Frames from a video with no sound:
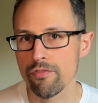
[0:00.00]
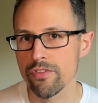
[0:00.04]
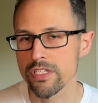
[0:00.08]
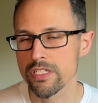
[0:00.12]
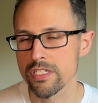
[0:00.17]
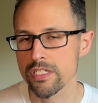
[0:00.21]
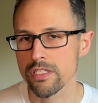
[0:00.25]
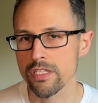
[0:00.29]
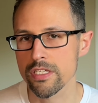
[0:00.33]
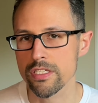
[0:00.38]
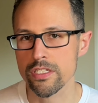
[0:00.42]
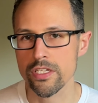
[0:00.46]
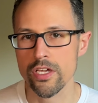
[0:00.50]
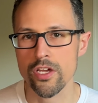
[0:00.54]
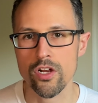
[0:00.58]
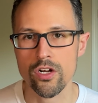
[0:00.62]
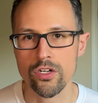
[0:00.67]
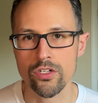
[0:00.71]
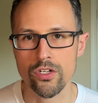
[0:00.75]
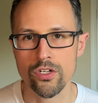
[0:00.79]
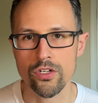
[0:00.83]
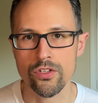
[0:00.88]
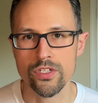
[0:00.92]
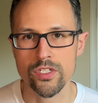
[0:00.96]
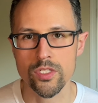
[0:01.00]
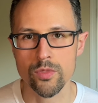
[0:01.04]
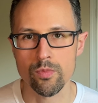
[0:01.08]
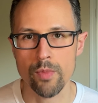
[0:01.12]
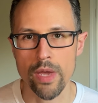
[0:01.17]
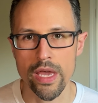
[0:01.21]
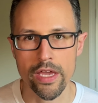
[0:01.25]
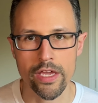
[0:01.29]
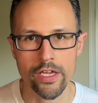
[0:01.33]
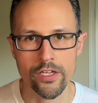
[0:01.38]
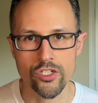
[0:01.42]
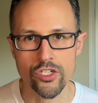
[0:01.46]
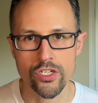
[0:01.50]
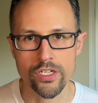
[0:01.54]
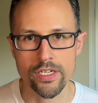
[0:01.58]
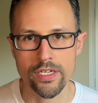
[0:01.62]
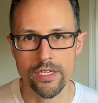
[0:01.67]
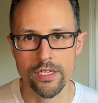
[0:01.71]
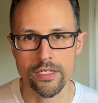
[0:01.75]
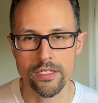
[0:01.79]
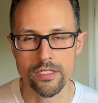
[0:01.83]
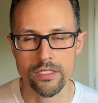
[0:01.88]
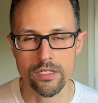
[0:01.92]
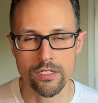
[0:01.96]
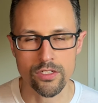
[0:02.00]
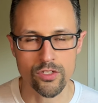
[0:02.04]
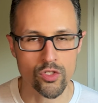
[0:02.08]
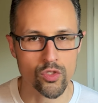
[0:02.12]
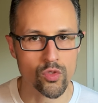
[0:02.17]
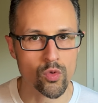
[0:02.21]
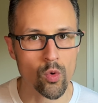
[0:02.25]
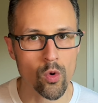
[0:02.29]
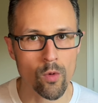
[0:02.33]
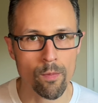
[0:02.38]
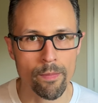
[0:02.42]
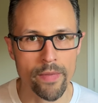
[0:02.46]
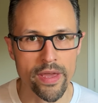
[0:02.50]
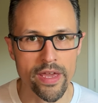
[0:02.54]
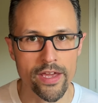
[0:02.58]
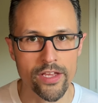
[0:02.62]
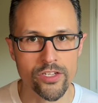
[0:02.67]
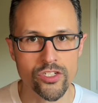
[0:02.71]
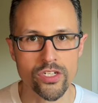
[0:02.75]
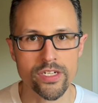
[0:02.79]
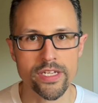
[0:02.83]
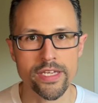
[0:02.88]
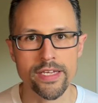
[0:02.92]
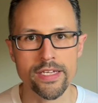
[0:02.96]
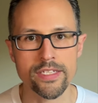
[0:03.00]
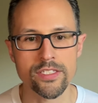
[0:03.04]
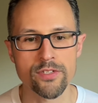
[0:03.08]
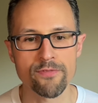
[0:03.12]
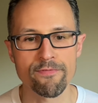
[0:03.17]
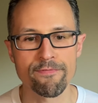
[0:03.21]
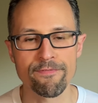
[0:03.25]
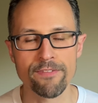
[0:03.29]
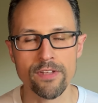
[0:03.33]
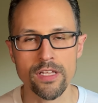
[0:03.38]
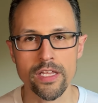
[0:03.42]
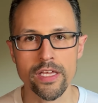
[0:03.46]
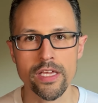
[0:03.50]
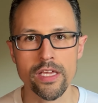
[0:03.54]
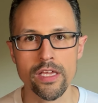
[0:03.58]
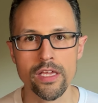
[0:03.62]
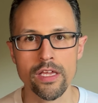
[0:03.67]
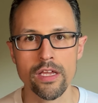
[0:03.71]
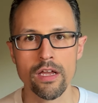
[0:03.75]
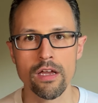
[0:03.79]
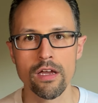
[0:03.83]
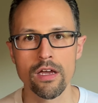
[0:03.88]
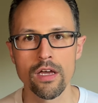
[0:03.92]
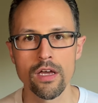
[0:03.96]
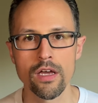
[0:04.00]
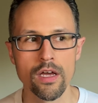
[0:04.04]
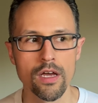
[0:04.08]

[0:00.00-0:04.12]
This character, this mage, is a storm mage, and he is fleeing